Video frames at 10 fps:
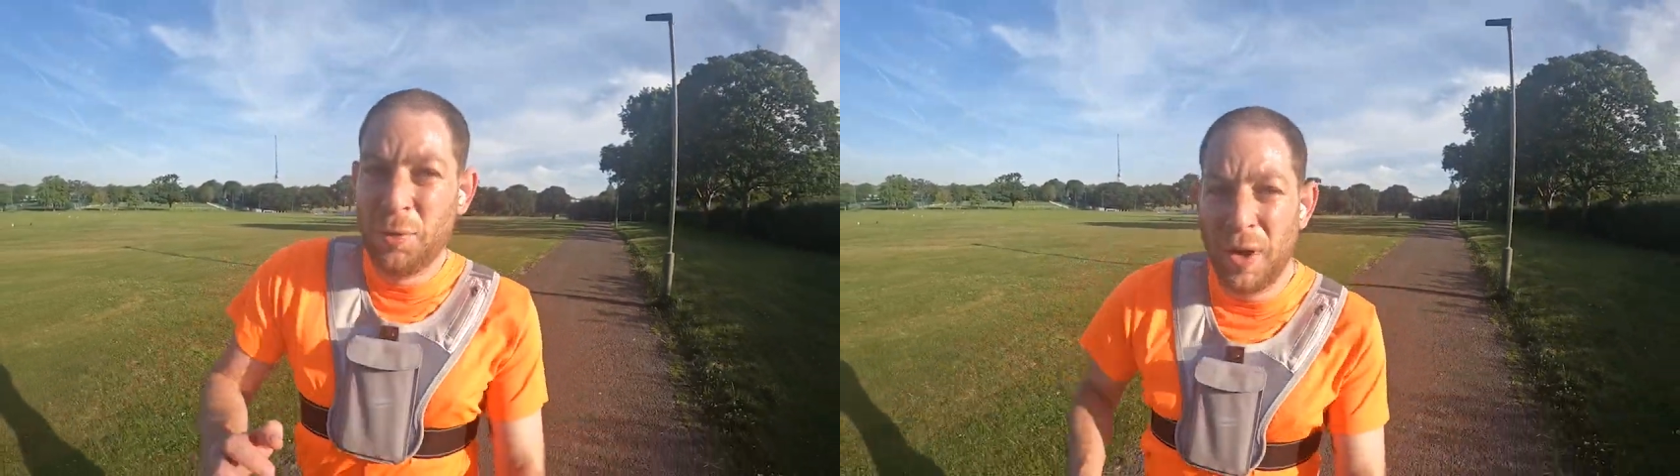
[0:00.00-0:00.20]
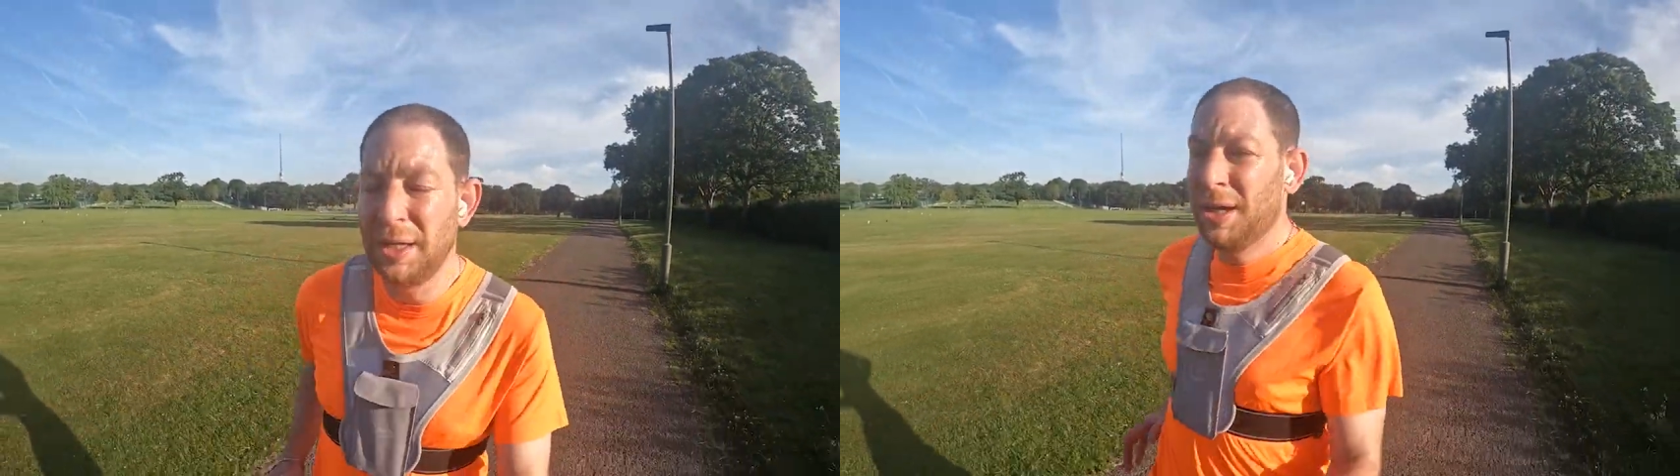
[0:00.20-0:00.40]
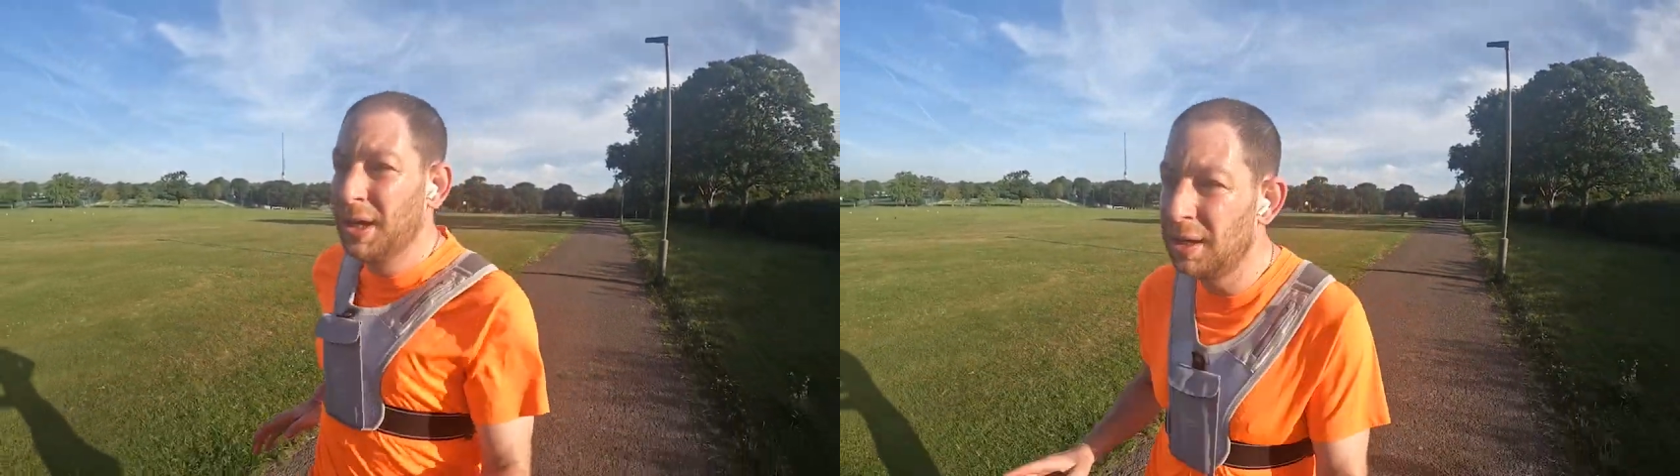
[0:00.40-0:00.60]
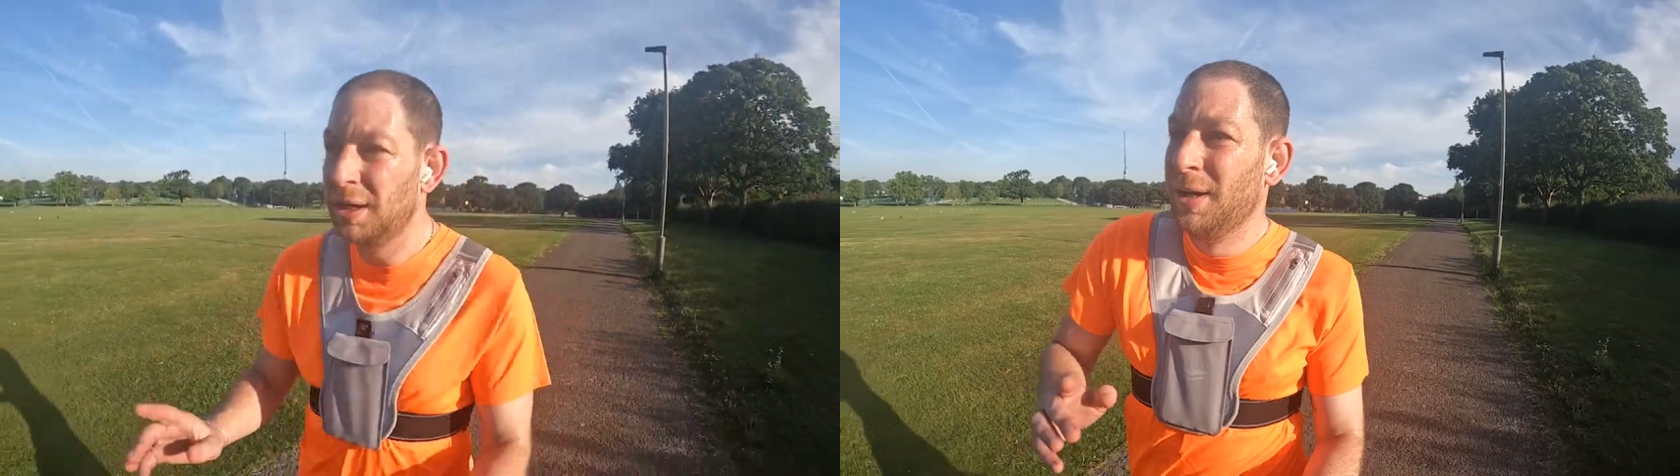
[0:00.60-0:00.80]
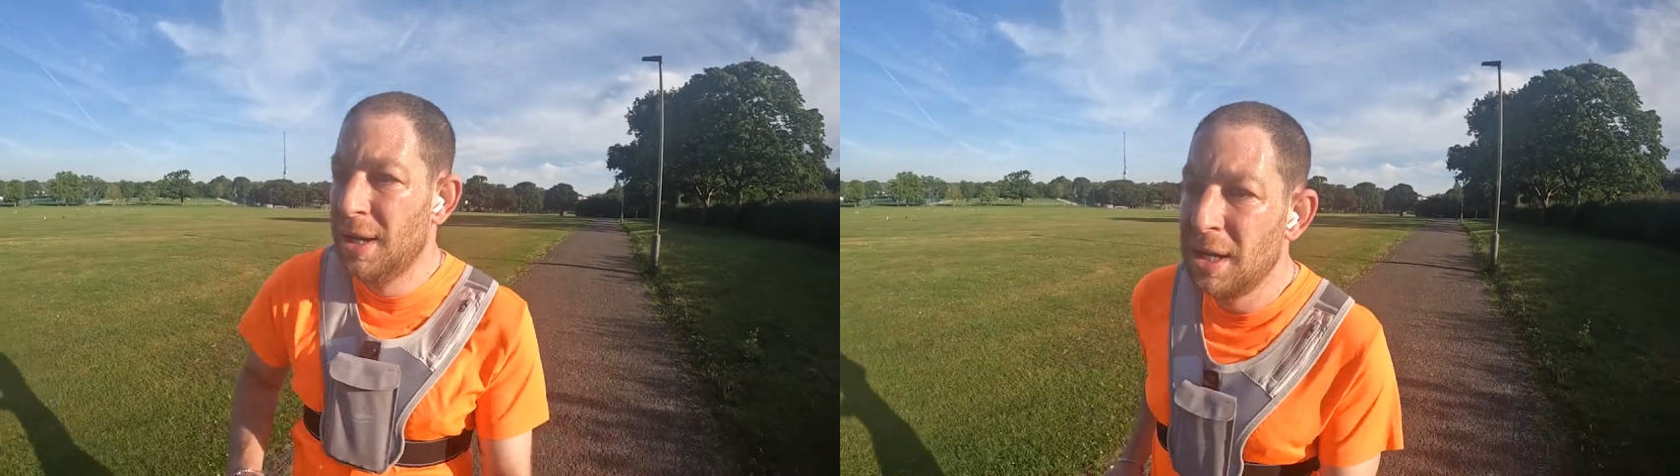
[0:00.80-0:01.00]
one,
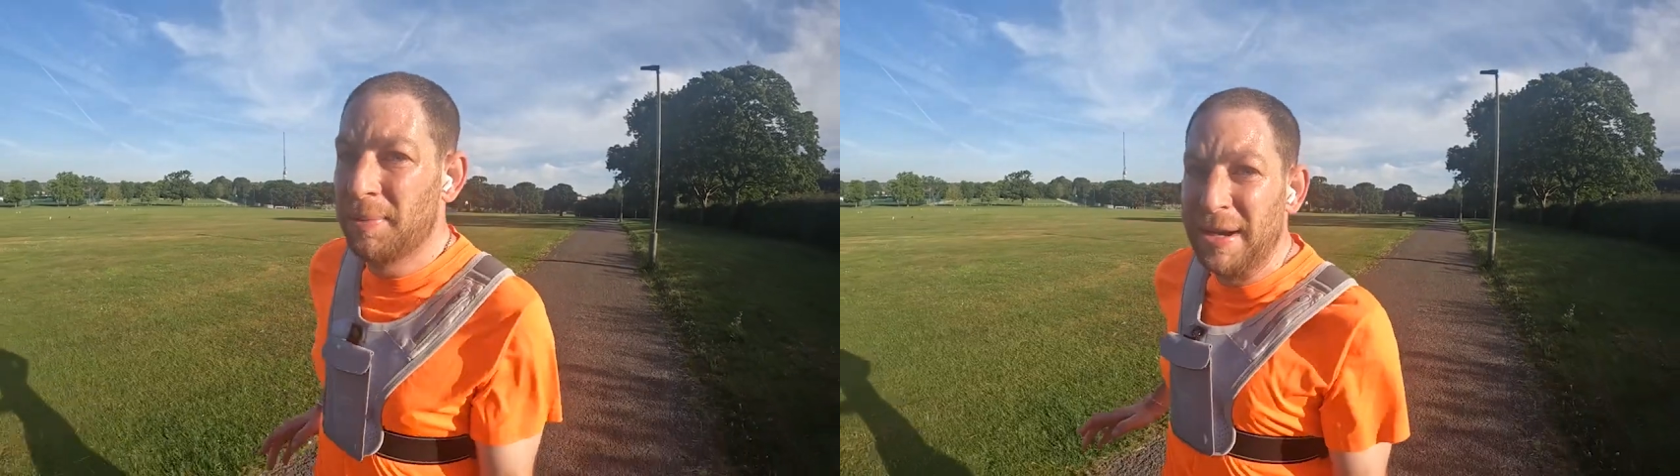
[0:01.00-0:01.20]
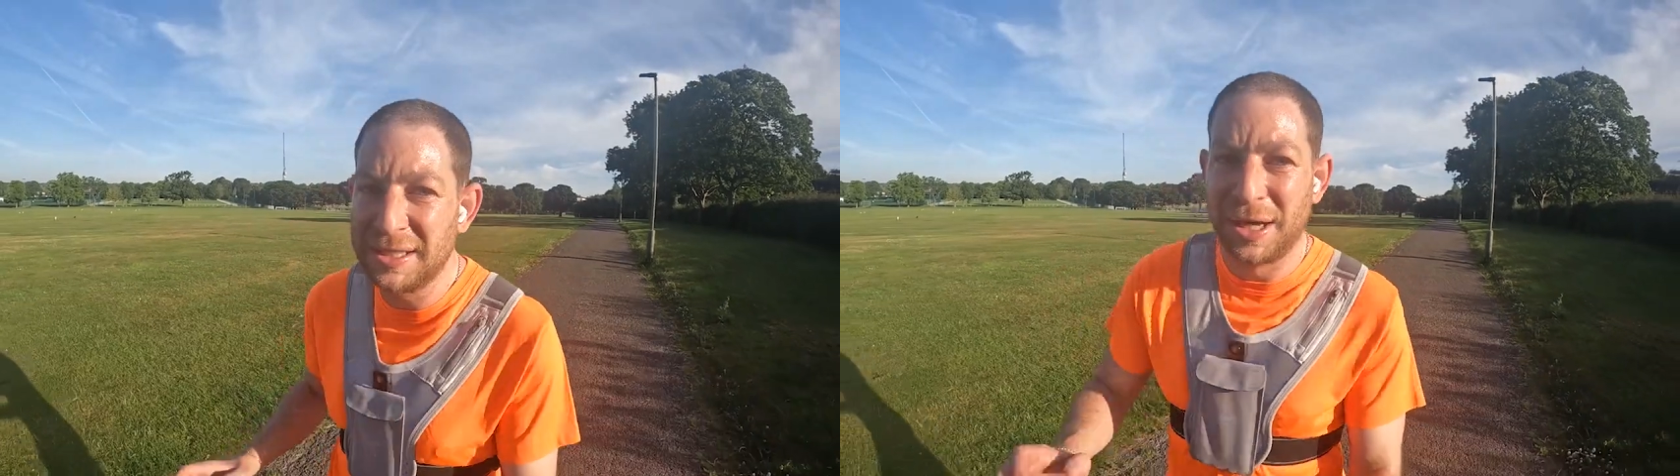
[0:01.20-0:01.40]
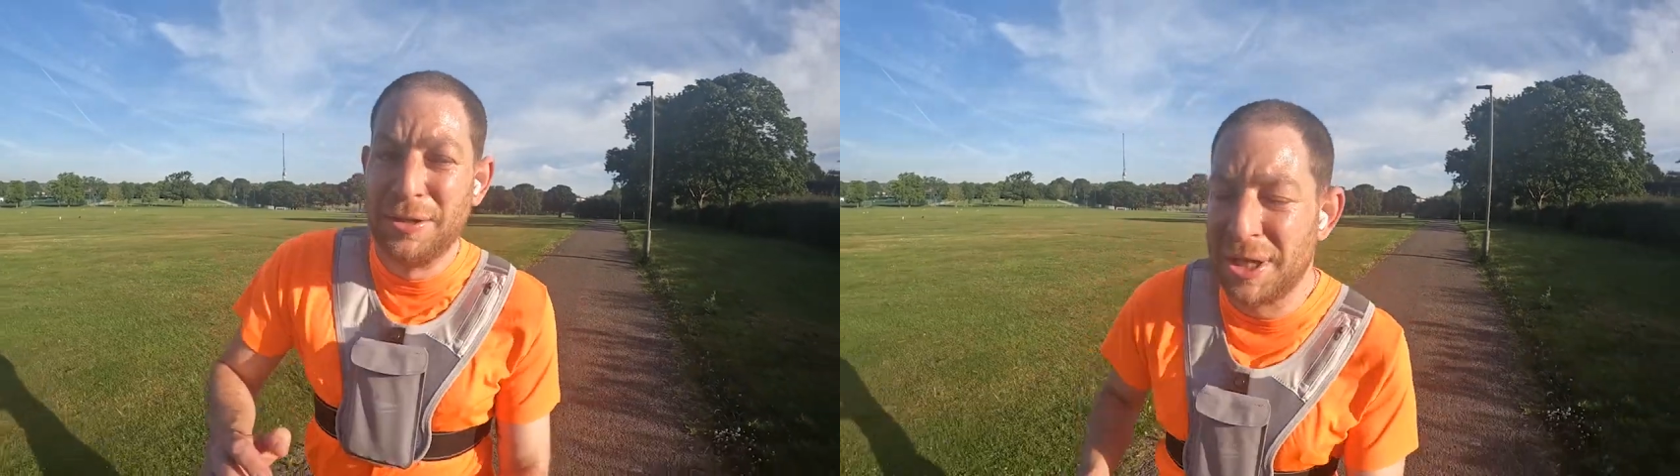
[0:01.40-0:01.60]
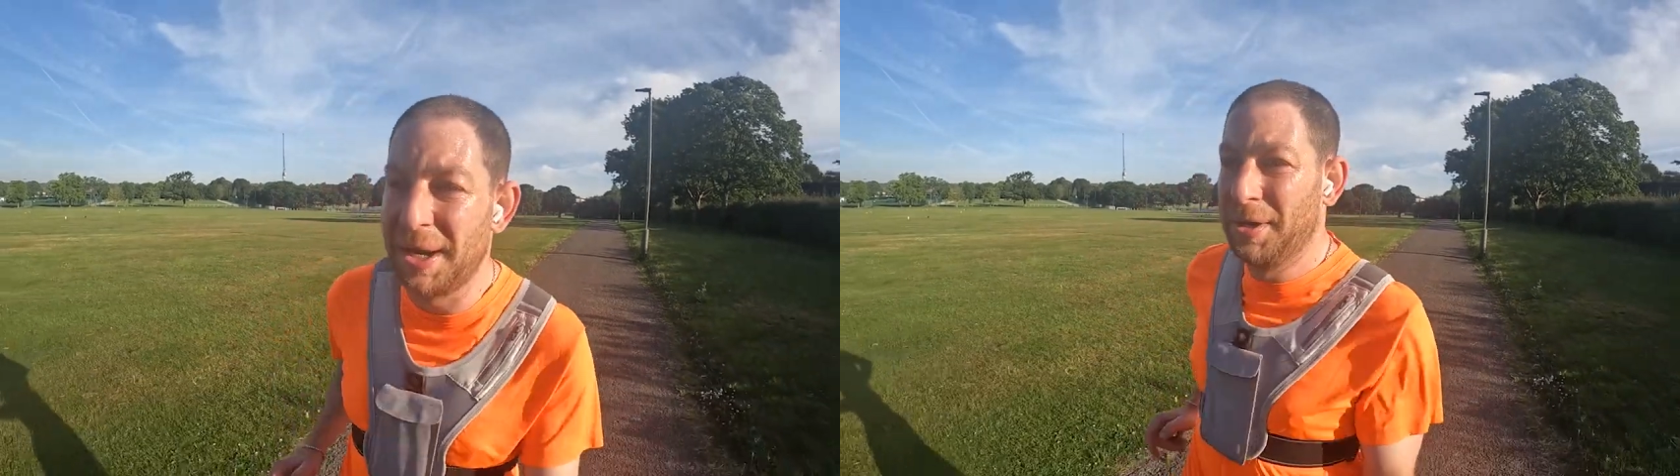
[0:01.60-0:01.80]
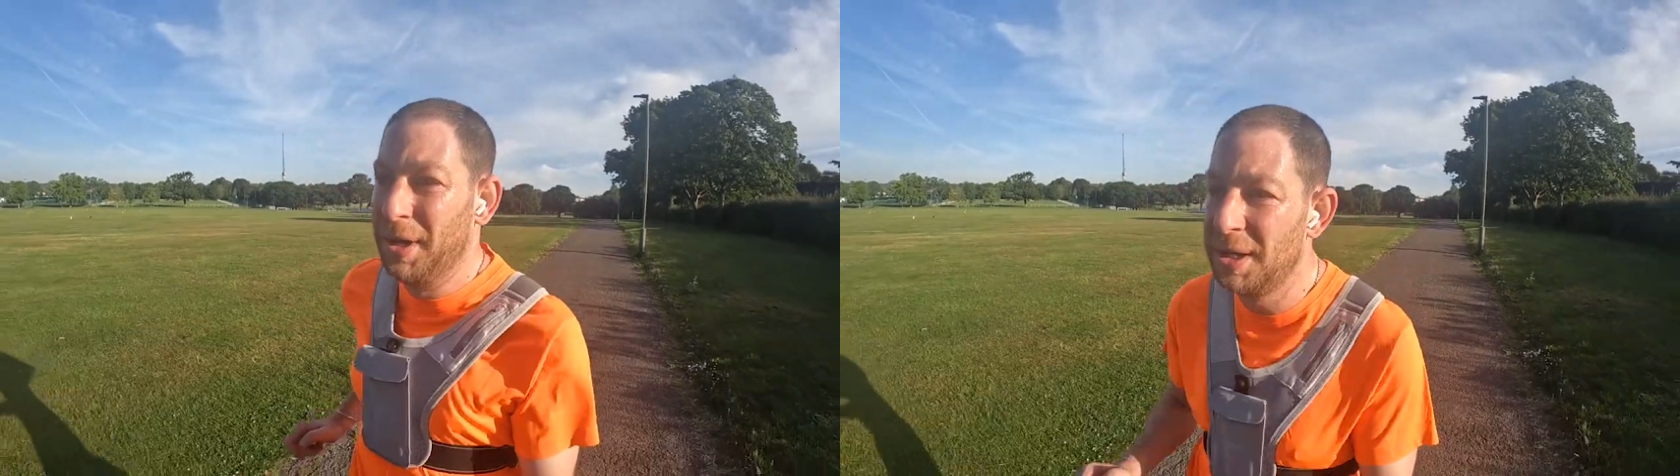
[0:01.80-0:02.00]
please go
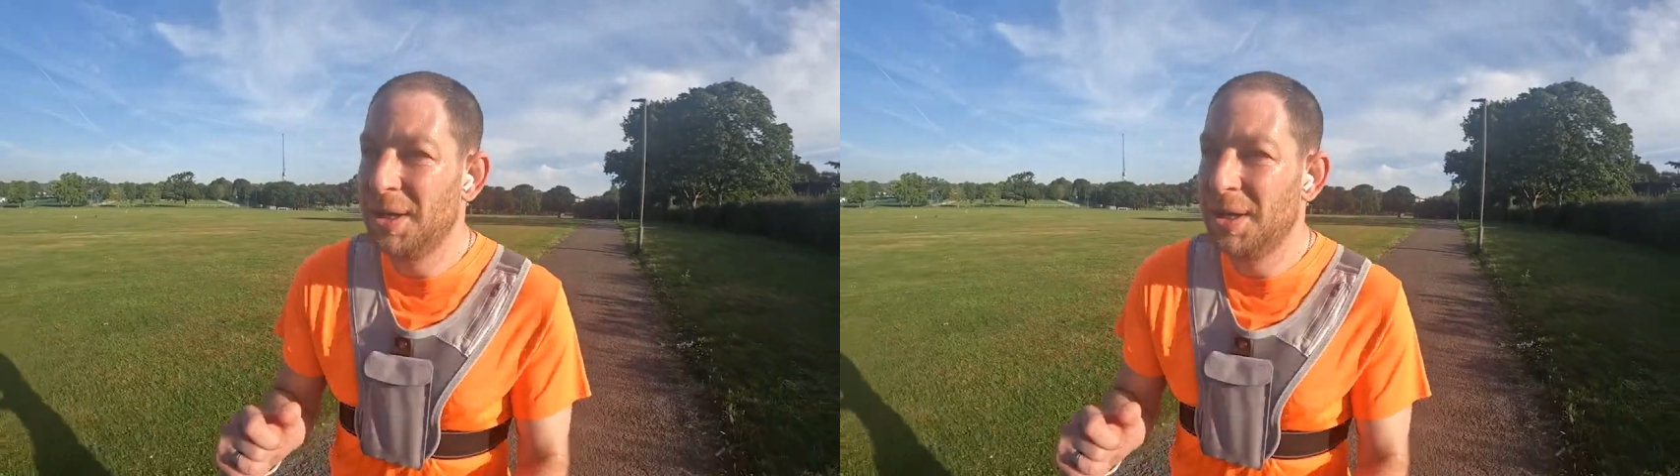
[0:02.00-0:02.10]
slow.